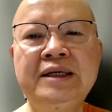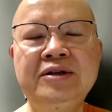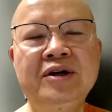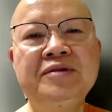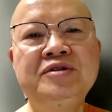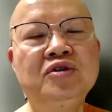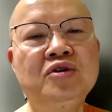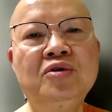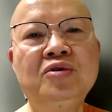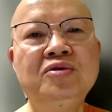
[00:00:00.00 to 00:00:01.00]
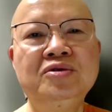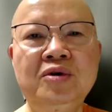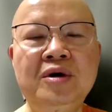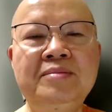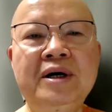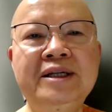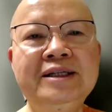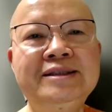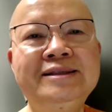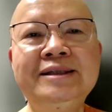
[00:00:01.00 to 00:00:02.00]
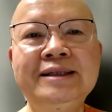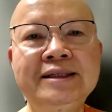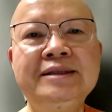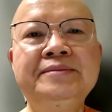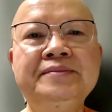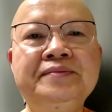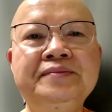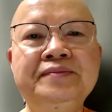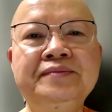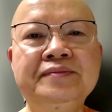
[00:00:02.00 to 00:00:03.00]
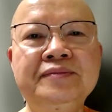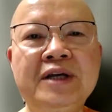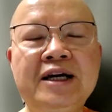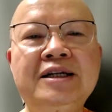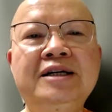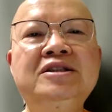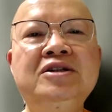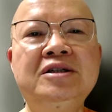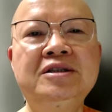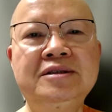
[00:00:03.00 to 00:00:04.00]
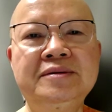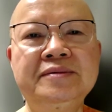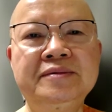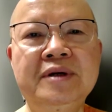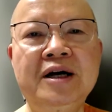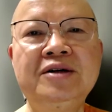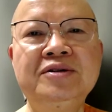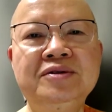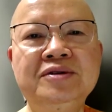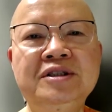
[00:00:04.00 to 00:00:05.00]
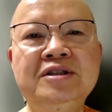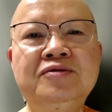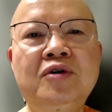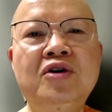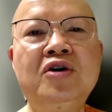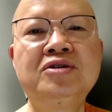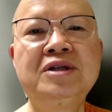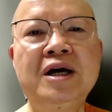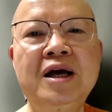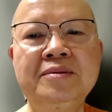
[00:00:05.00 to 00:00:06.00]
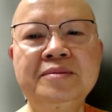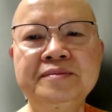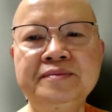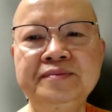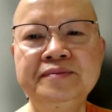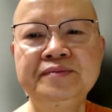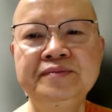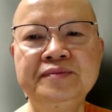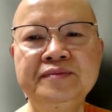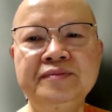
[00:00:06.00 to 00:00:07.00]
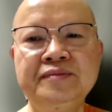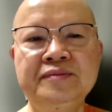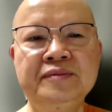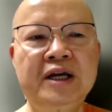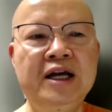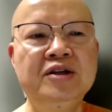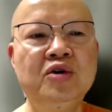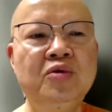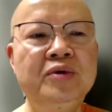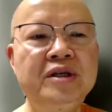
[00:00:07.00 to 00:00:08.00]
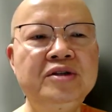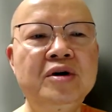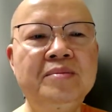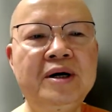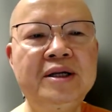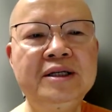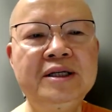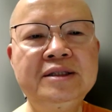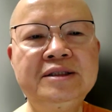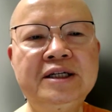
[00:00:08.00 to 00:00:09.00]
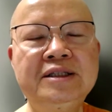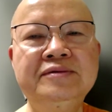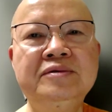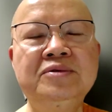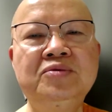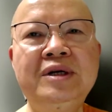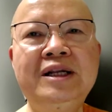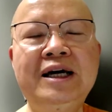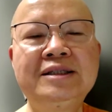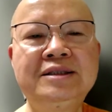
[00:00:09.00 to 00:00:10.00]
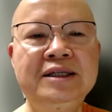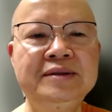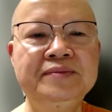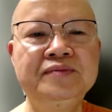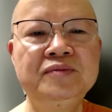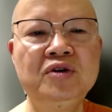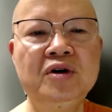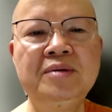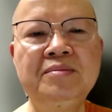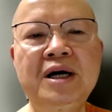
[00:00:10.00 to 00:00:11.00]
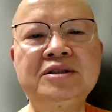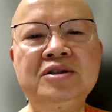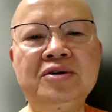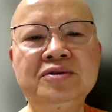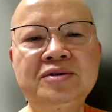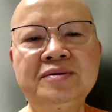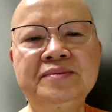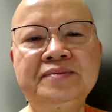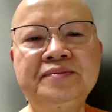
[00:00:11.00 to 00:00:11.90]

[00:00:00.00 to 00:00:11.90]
you have to know your body sitting and adjust how to sit for a long time. And knowing your bodies and relaxing your muscles,